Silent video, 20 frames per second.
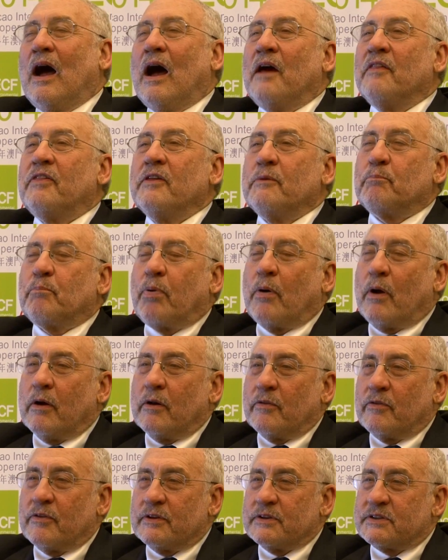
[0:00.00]
I think part
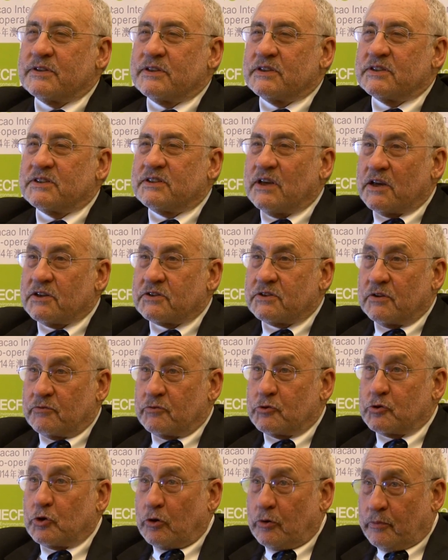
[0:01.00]
of the success
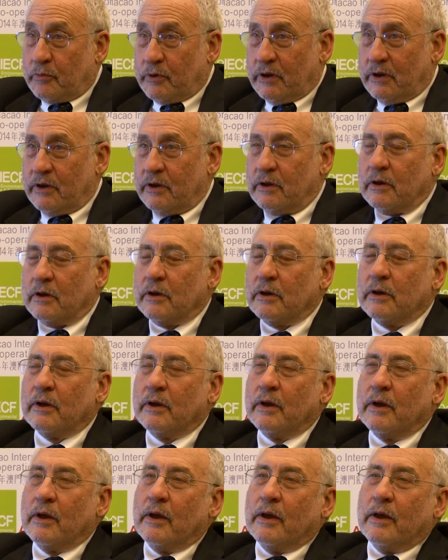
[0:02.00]
of Germany
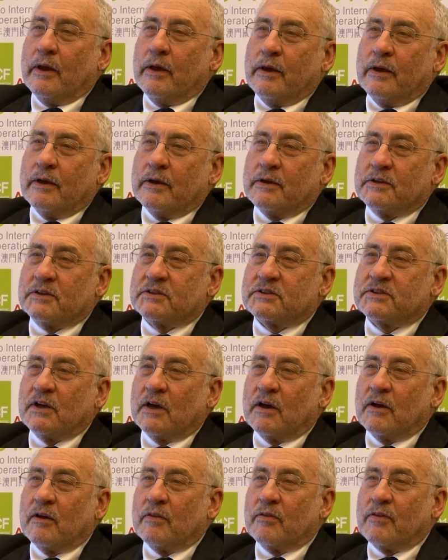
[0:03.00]
is
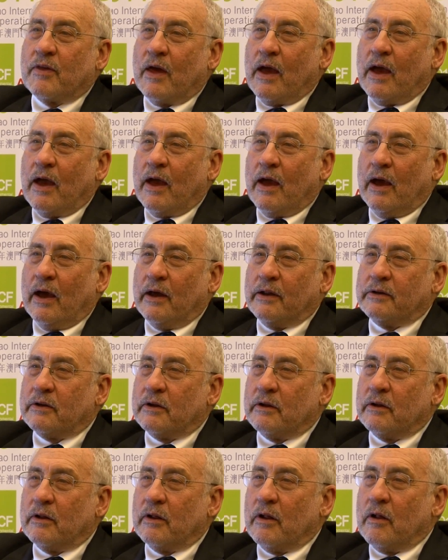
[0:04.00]
that
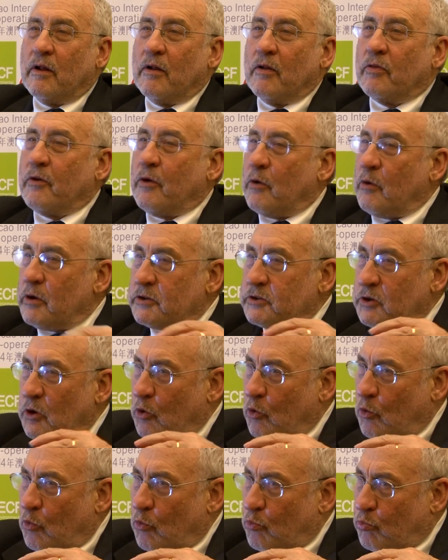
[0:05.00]
there is a
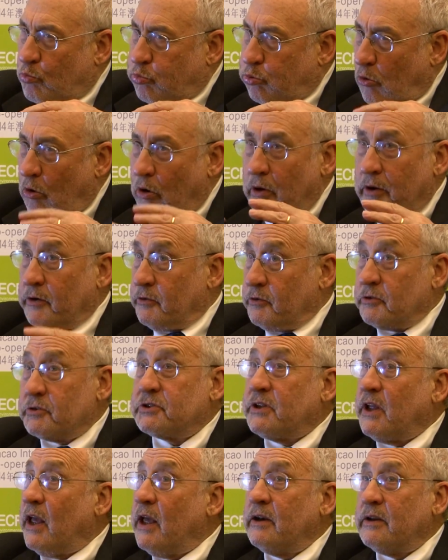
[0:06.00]
broad
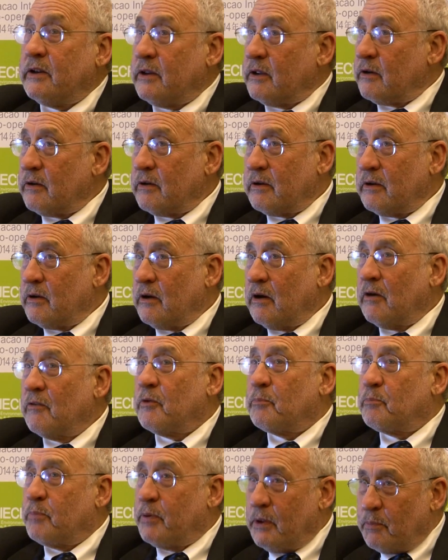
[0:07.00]
understanding of
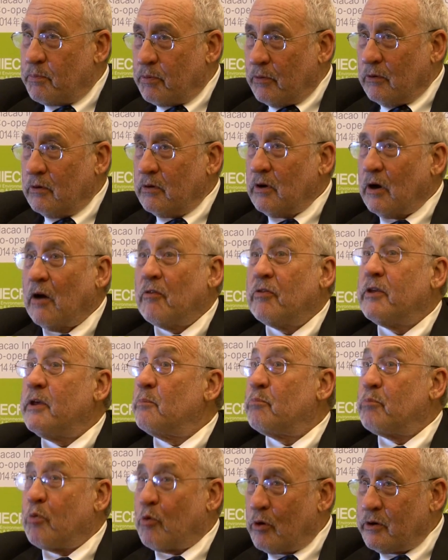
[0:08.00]
the people of the
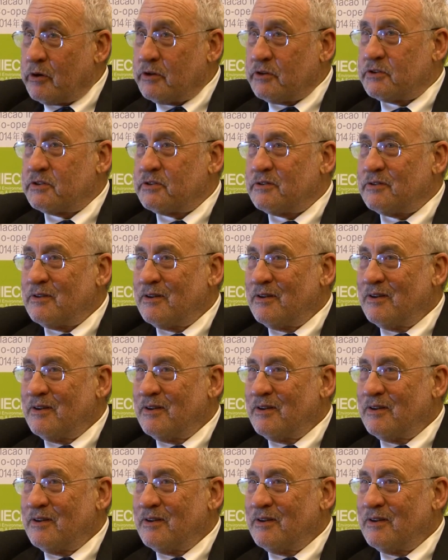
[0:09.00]
importance